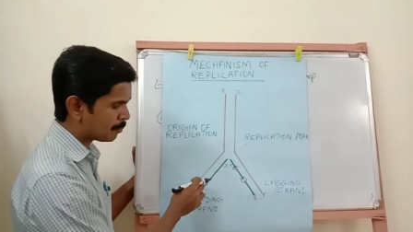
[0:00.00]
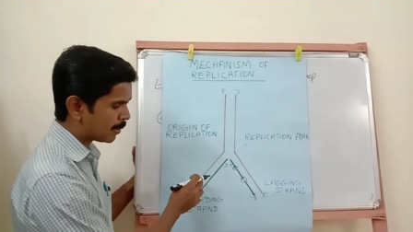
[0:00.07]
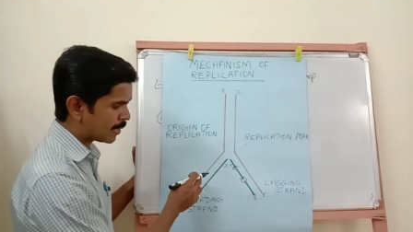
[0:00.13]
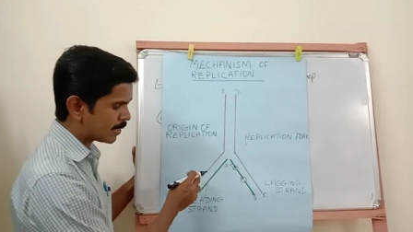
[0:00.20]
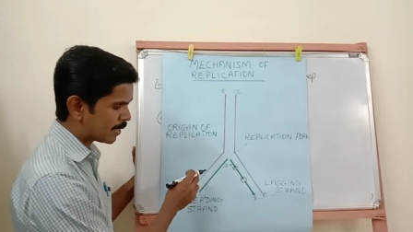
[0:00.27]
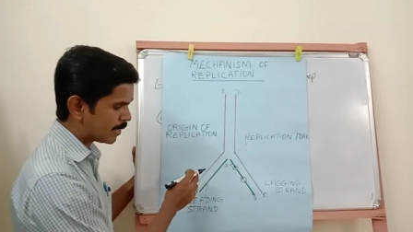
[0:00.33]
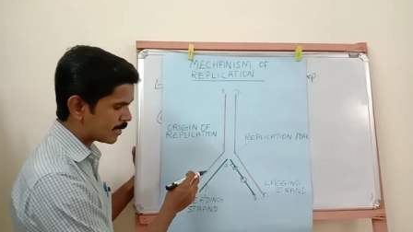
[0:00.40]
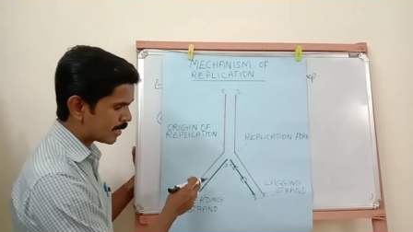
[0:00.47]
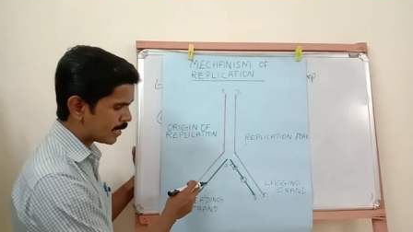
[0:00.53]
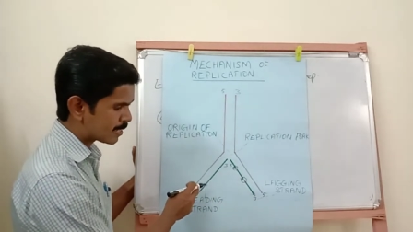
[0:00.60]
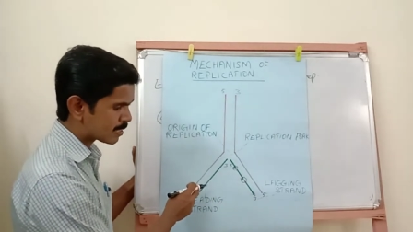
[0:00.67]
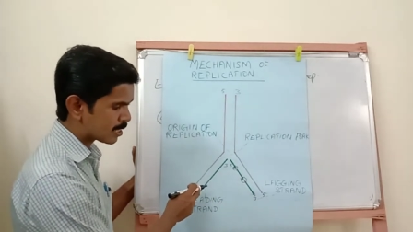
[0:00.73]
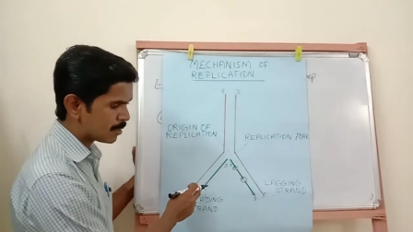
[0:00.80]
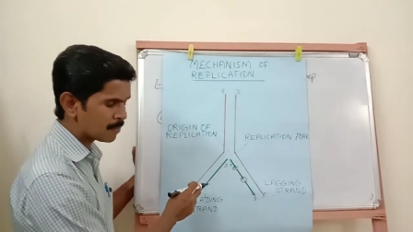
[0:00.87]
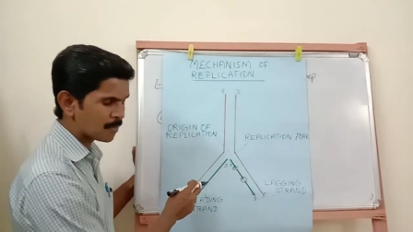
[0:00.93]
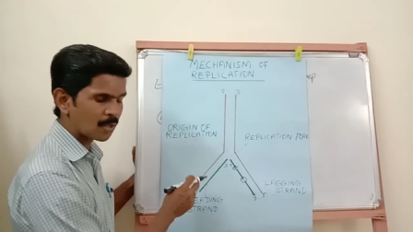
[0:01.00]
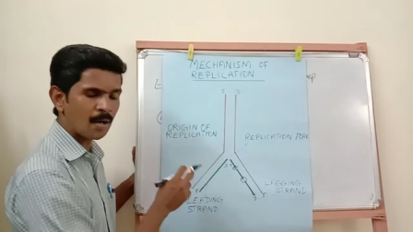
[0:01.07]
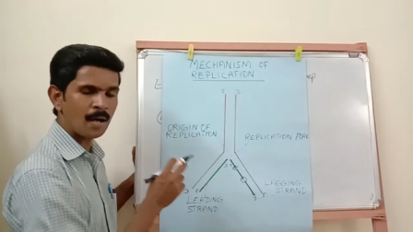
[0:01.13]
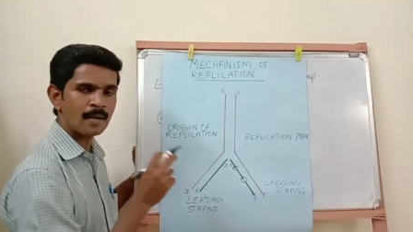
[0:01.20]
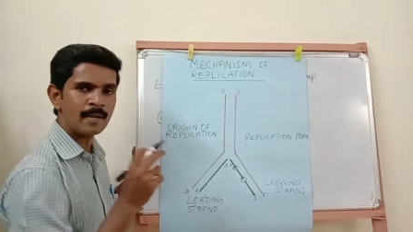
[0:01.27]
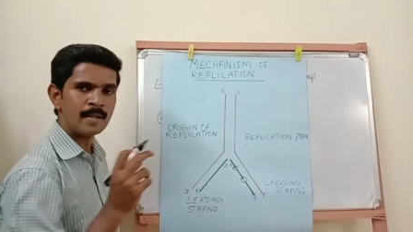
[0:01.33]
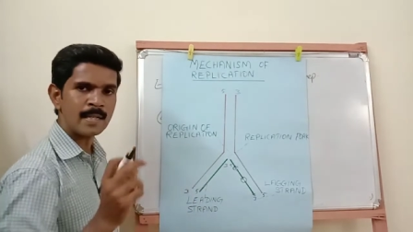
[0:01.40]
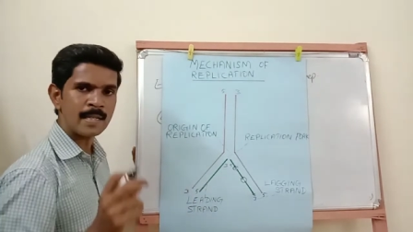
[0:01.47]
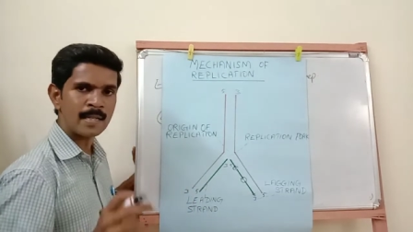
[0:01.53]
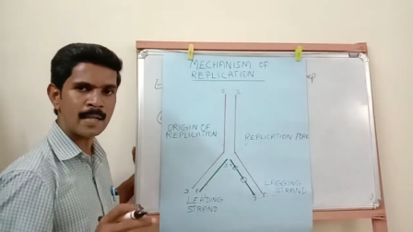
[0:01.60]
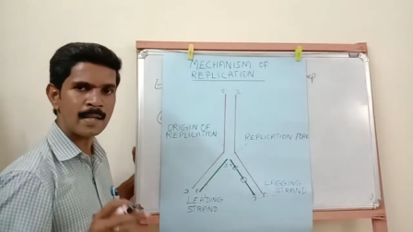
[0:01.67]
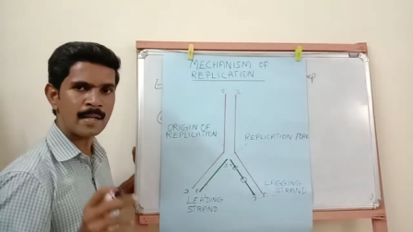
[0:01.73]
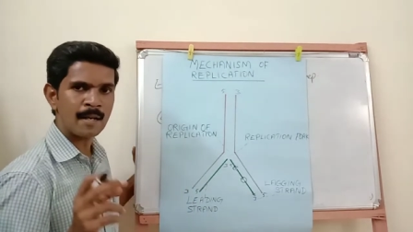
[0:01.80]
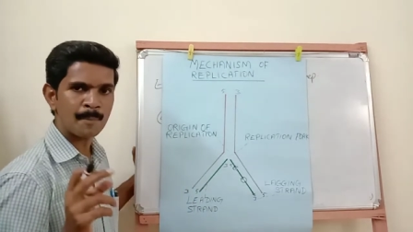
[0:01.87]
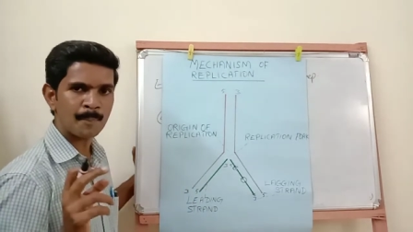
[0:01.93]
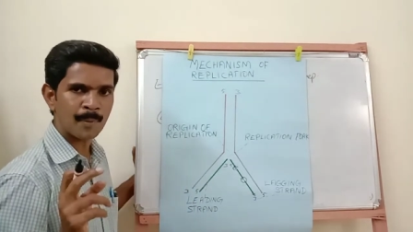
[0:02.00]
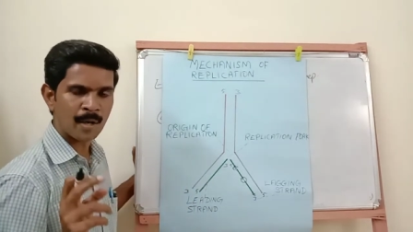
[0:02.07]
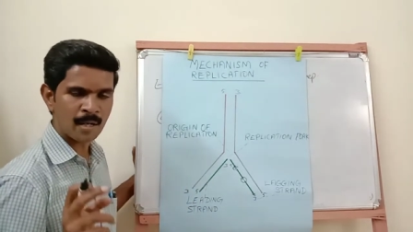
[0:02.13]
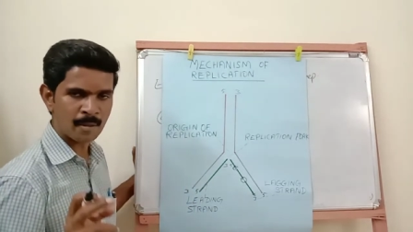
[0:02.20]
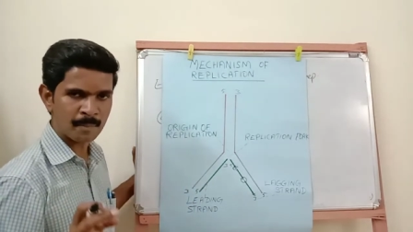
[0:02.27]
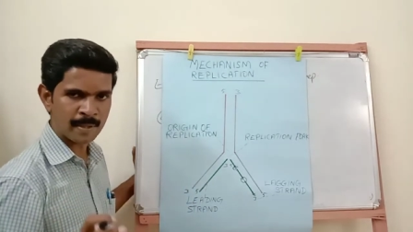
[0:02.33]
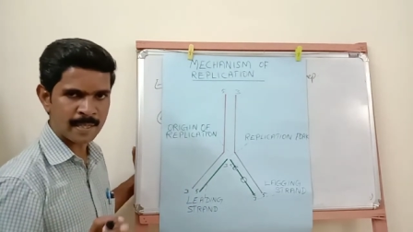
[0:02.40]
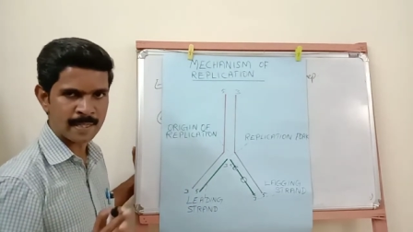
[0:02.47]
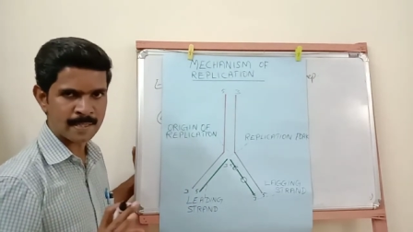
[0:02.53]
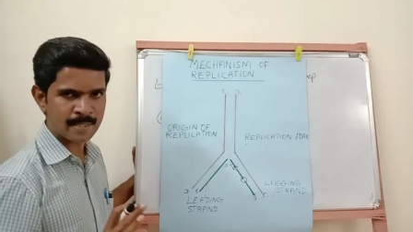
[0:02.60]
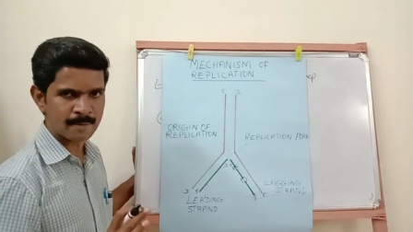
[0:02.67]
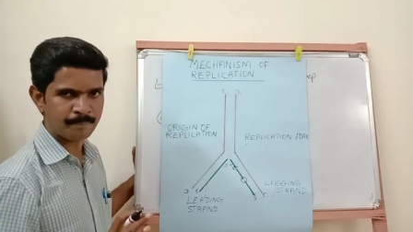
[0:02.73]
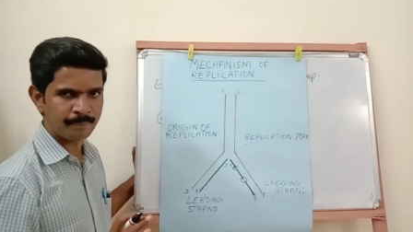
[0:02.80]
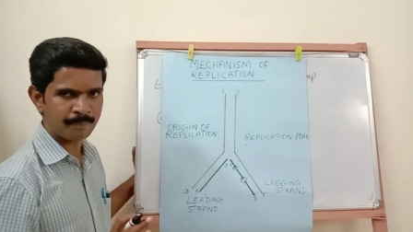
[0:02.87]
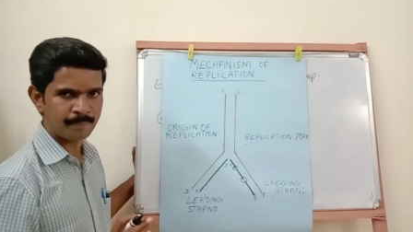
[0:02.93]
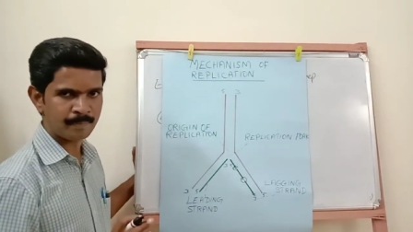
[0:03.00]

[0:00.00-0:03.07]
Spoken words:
by a enzyme called DNA polymerase.